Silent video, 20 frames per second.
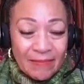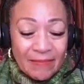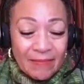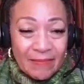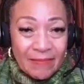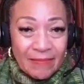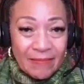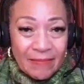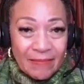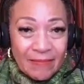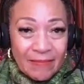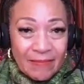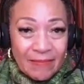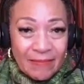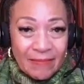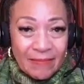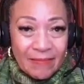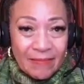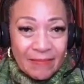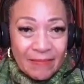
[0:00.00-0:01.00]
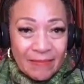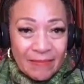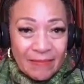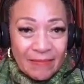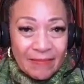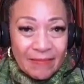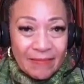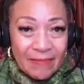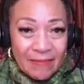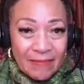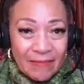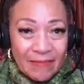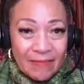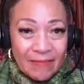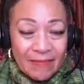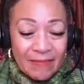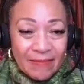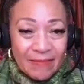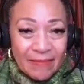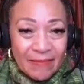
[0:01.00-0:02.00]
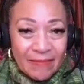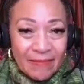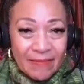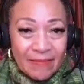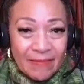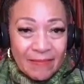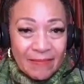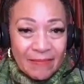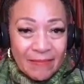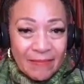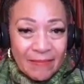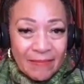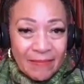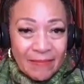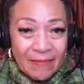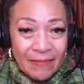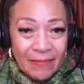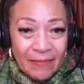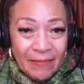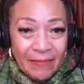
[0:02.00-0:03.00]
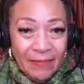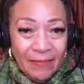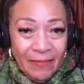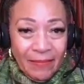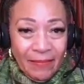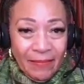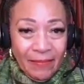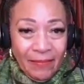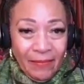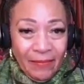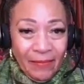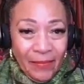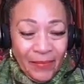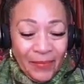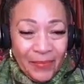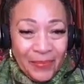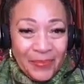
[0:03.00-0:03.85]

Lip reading: The person shown says nothing.